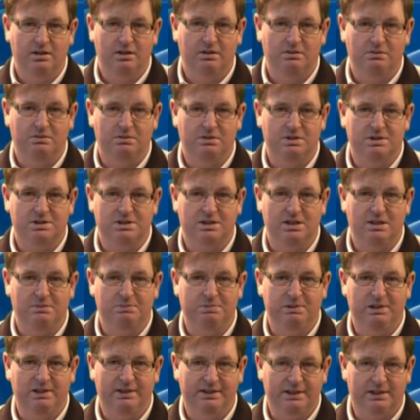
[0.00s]
When I say
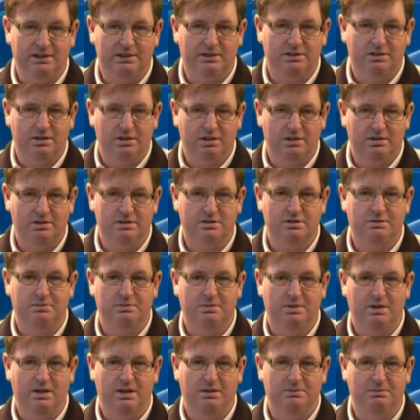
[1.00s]
political
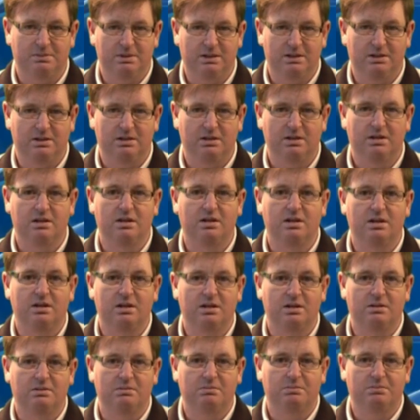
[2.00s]
terrorism, I mean
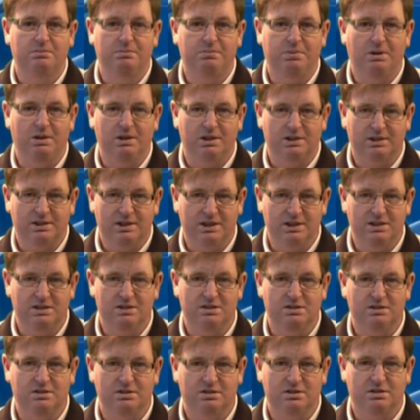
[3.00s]

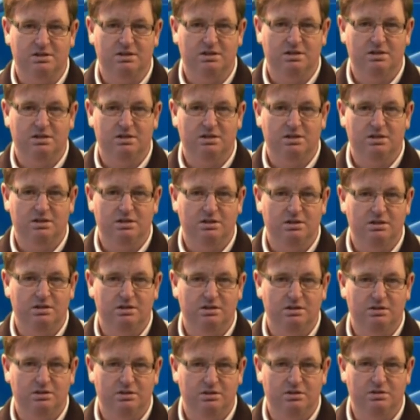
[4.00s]
politicians
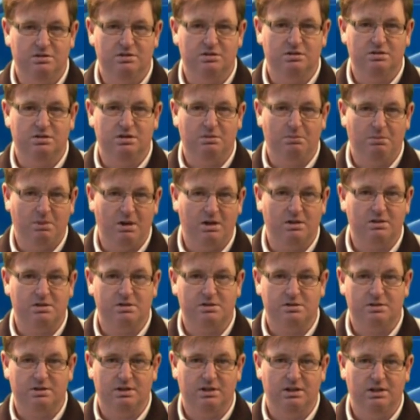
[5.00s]
using
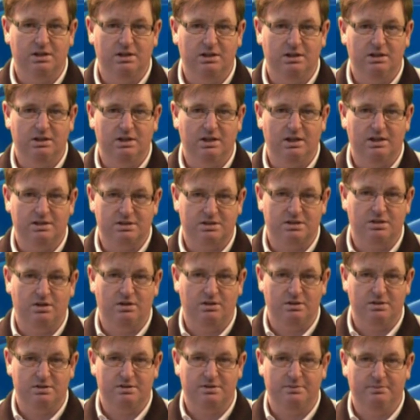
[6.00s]
democracy as
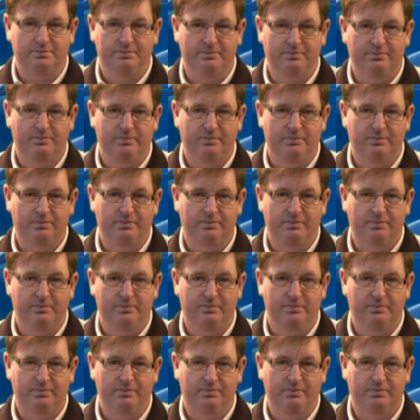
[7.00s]
terrorism.